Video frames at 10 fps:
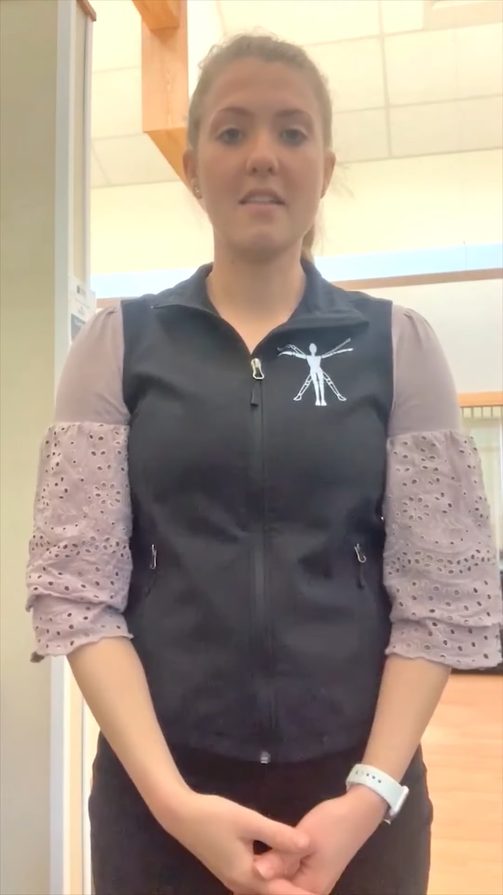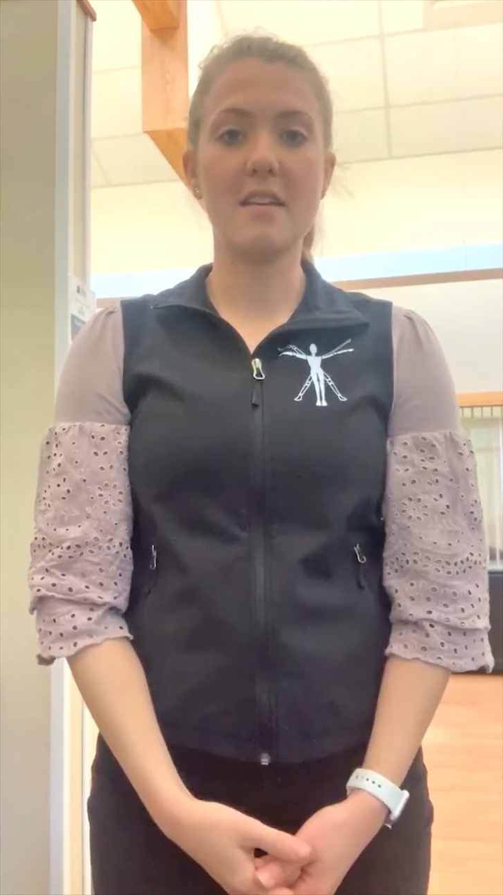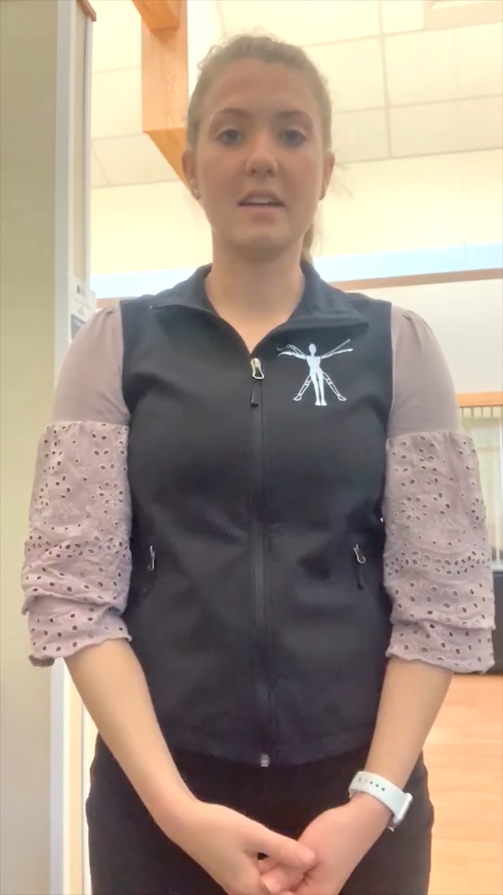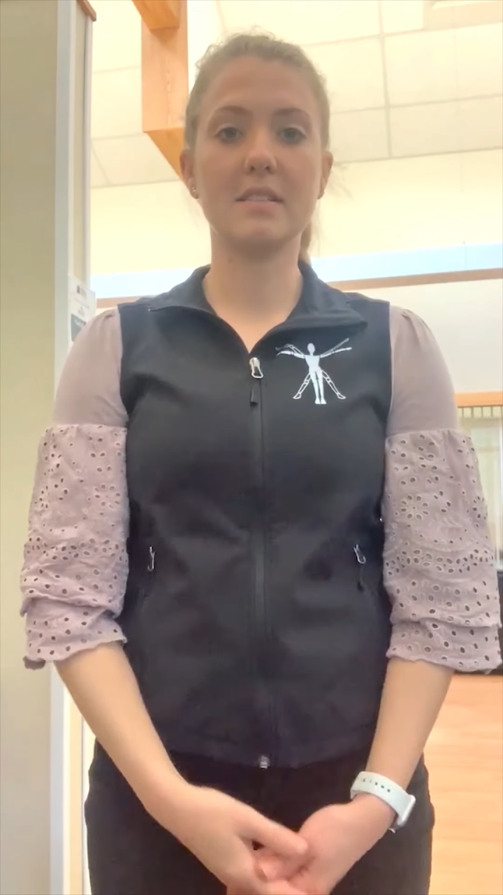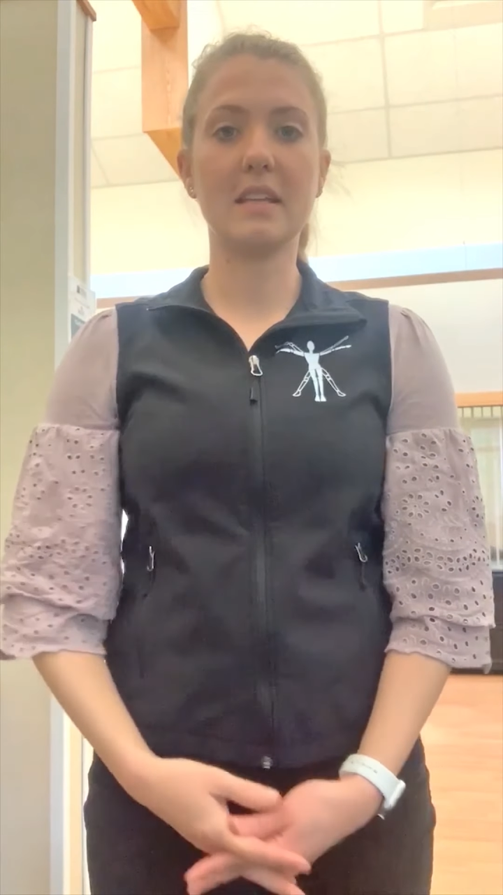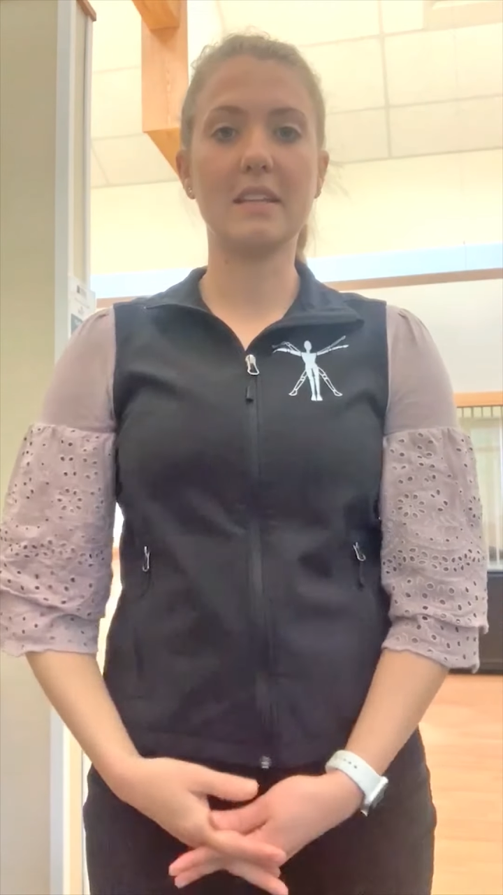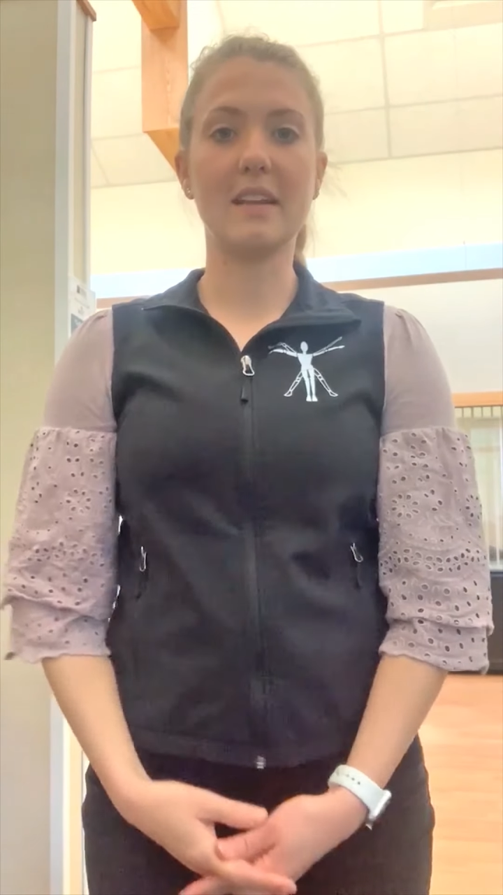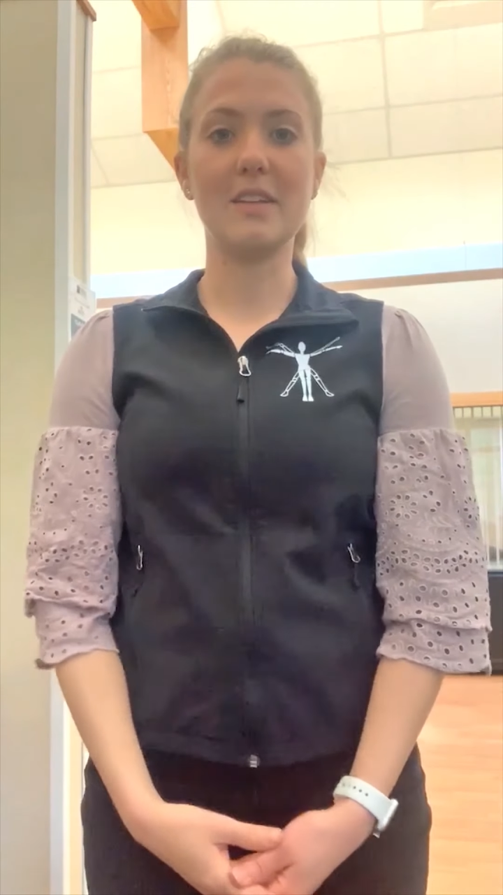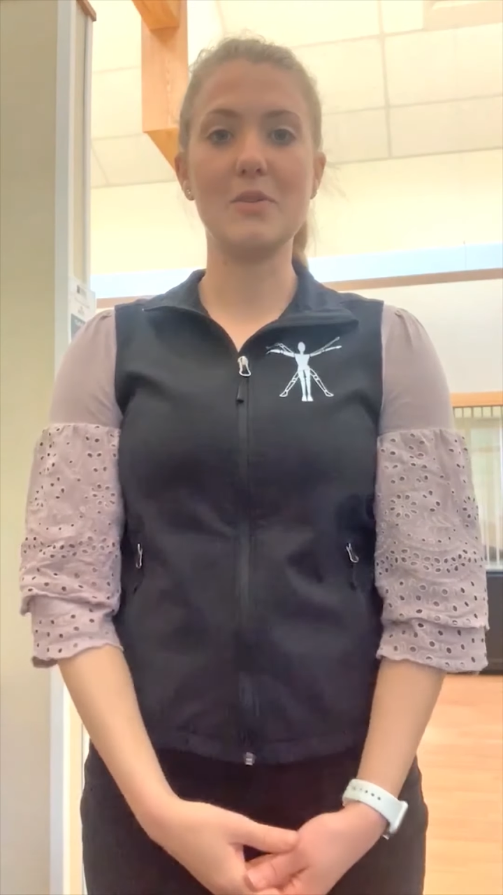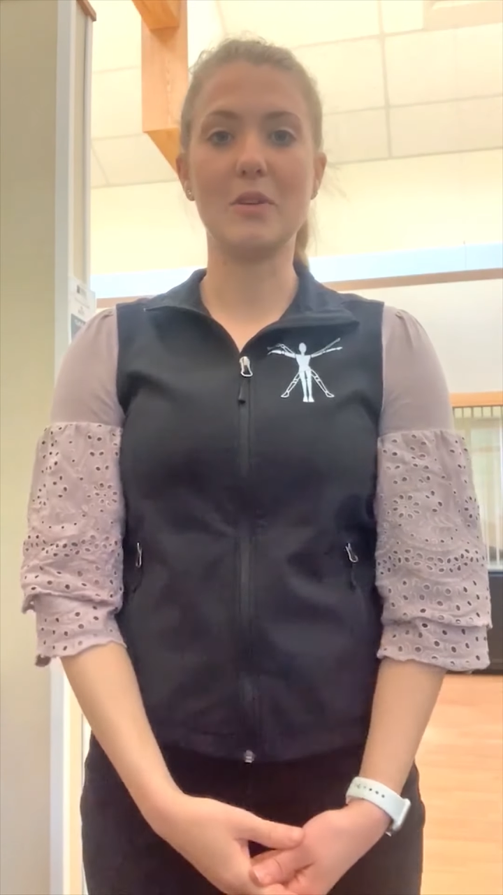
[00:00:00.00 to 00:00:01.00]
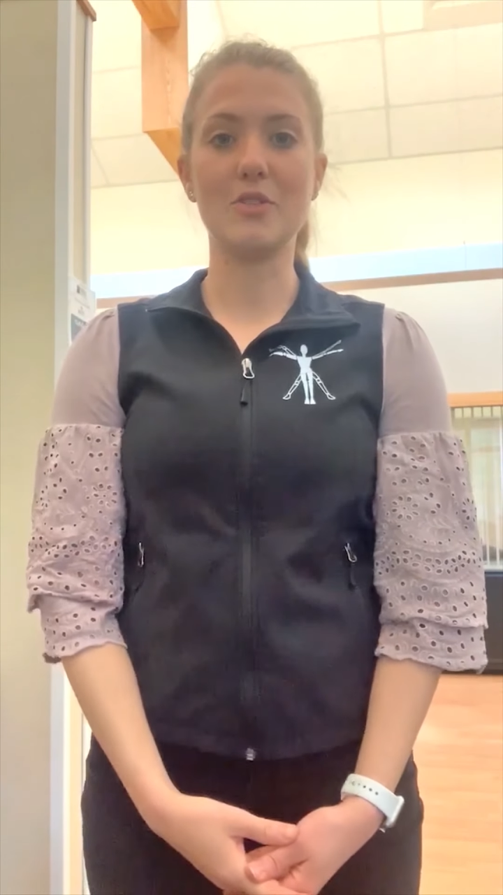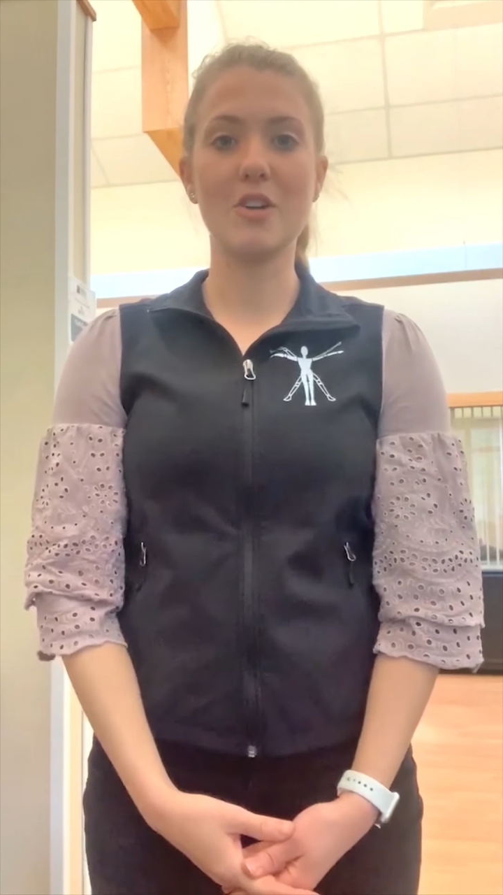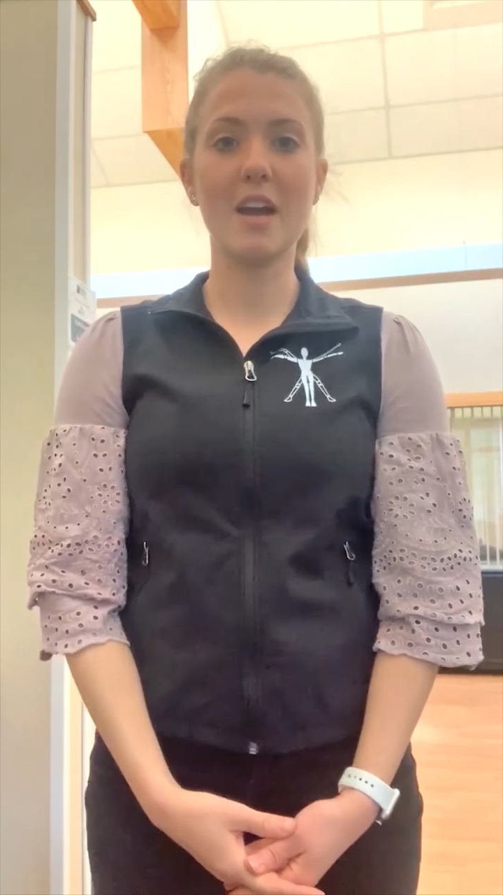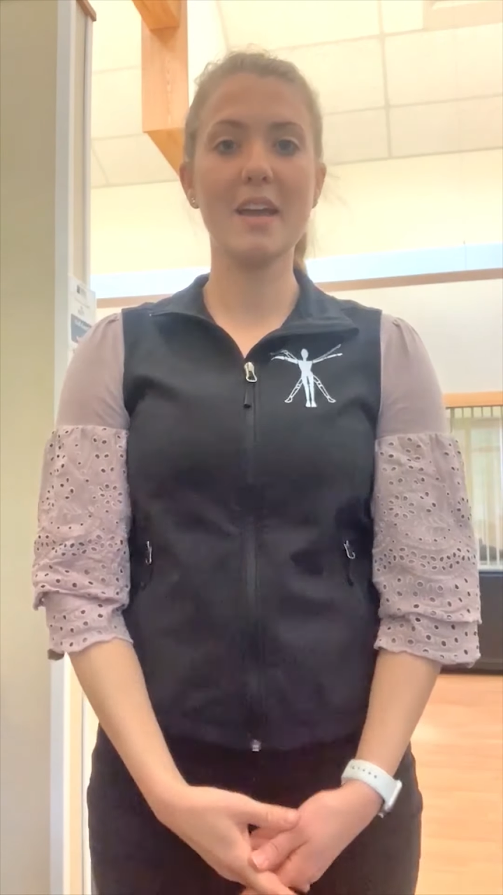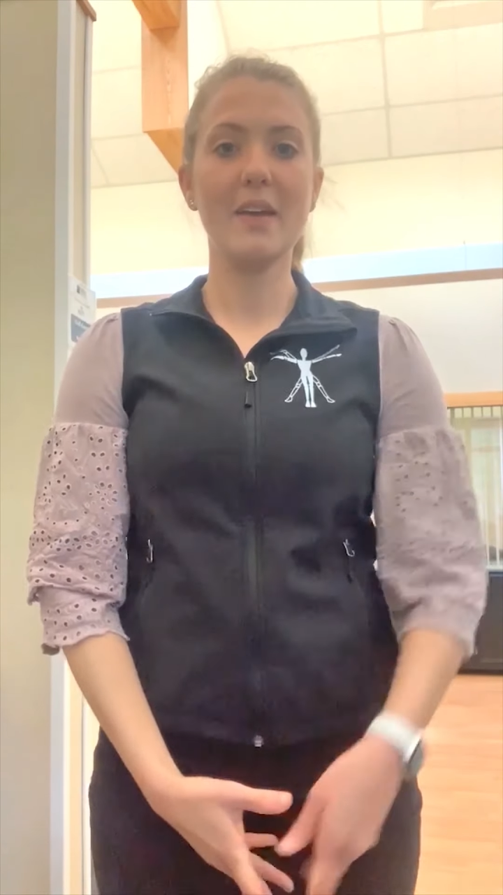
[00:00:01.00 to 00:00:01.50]
the next thing that you can
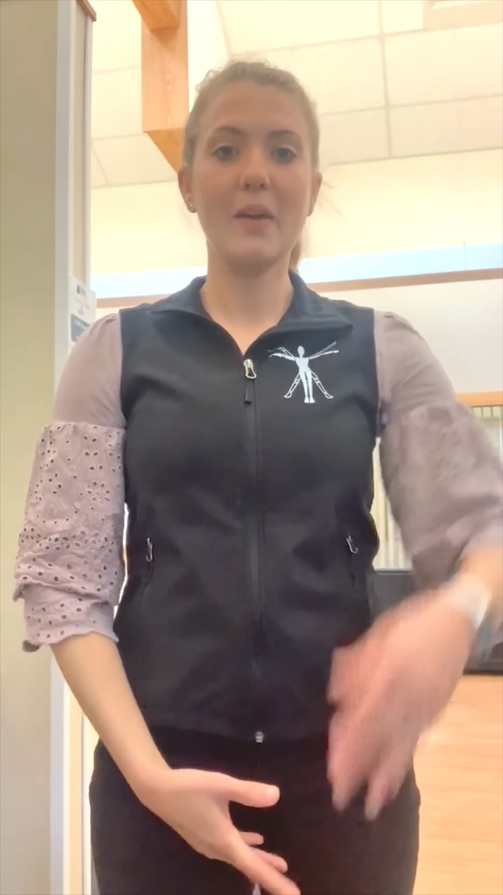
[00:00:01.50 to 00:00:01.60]
try